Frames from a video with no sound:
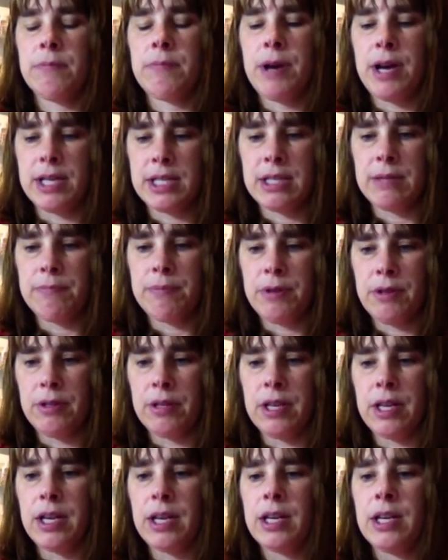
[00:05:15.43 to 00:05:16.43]

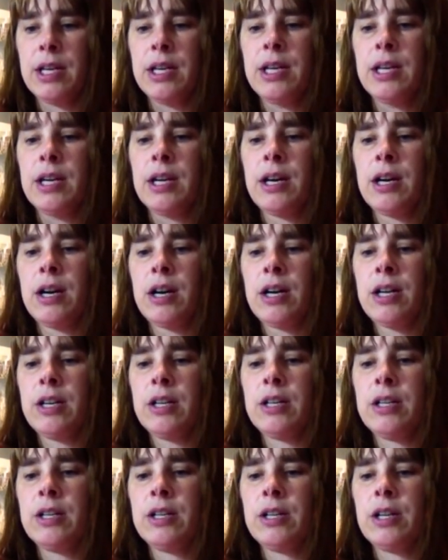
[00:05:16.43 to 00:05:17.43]
possibility,
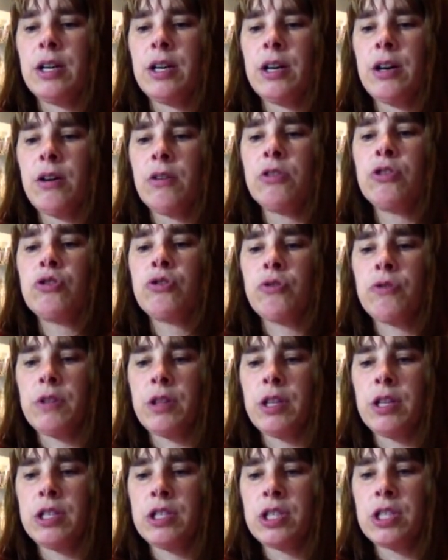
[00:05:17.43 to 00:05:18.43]
un- ultra
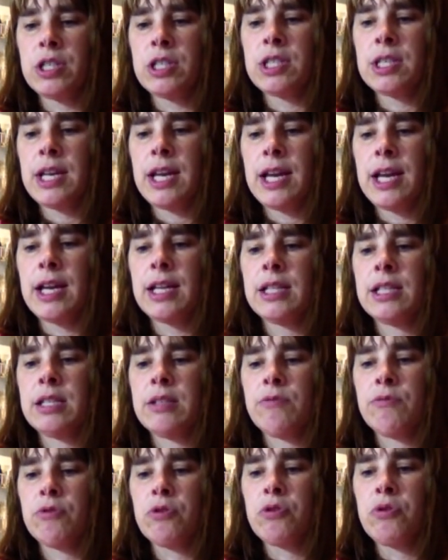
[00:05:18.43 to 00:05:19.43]
religious Aunt
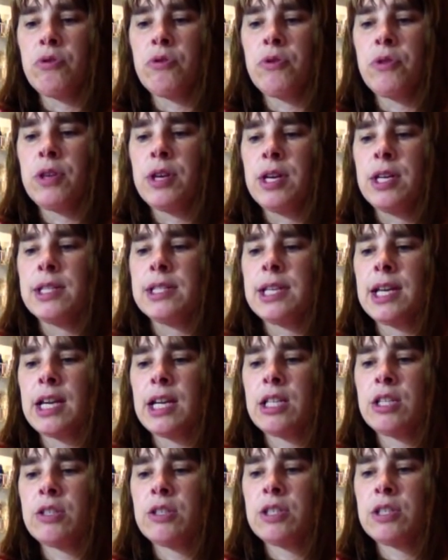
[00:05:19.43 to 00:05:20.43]
Ruth
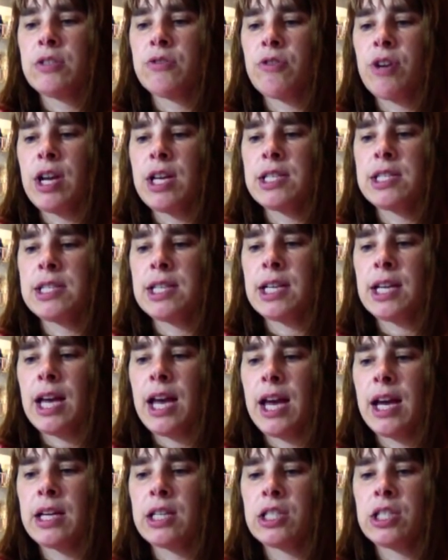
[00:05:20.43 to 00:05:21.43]
takes drastic
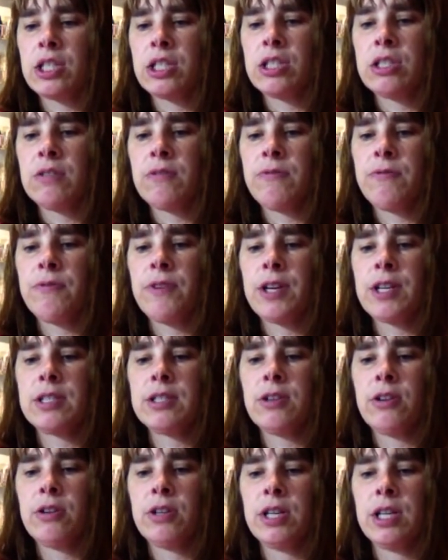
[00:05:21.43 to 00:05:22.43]
action to
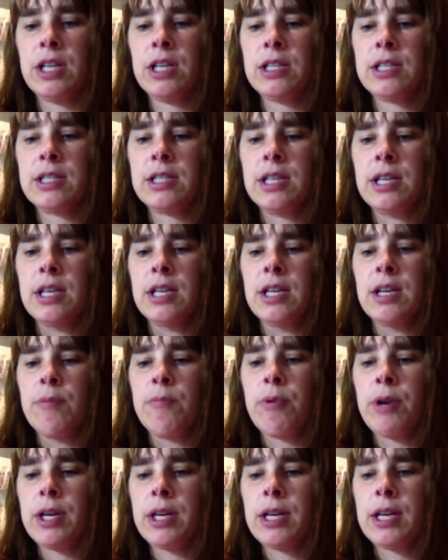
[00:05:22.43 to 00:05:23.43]
fix her niece
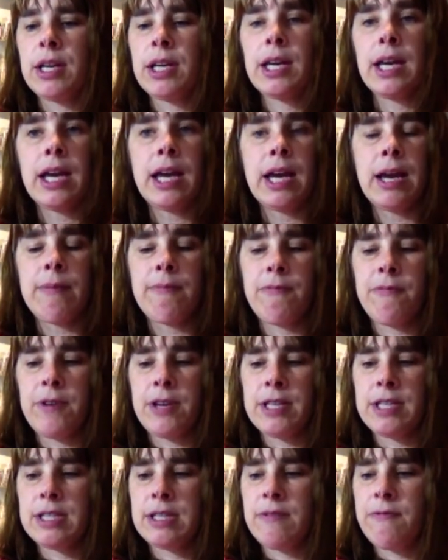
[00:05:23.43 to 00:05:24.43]
bringing Cam
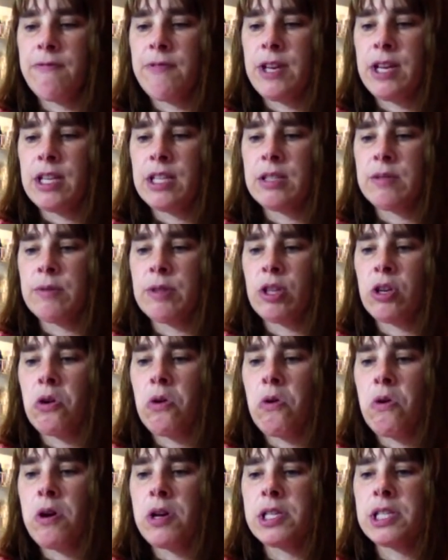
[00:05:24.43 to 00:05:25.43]
face to face with the
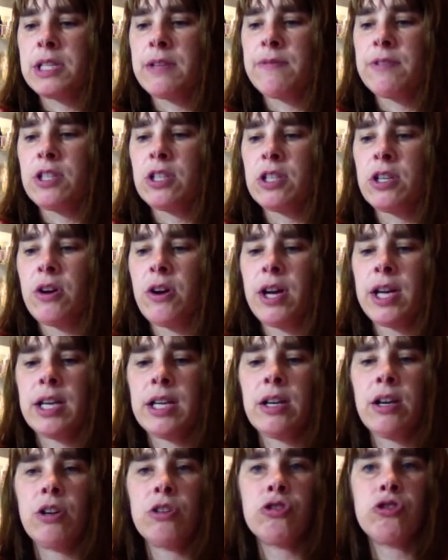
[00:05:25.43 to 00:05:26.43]
cost of
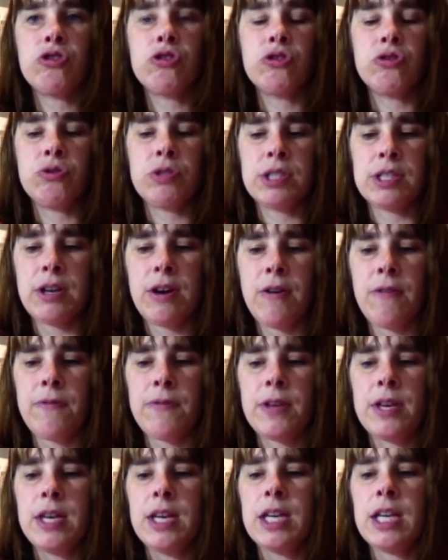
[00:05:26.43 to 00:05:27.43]
denying her true
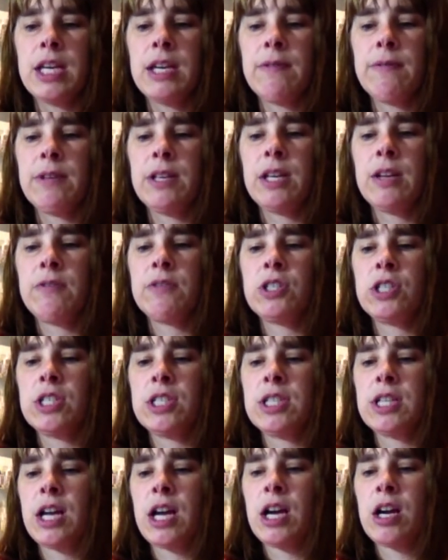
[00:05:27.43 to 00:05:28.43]
self, even if
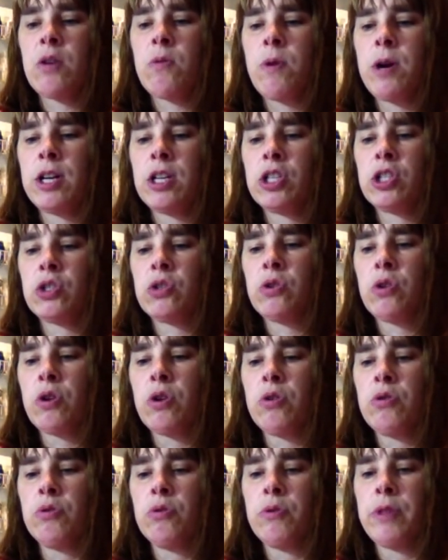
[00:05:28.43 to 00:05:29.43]
she's not quite
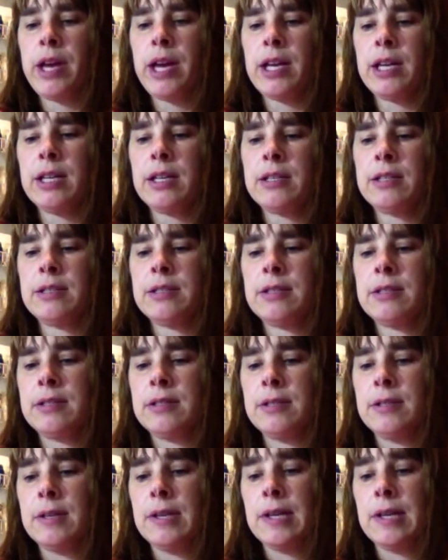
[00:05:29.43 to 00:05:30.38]
sure who that is.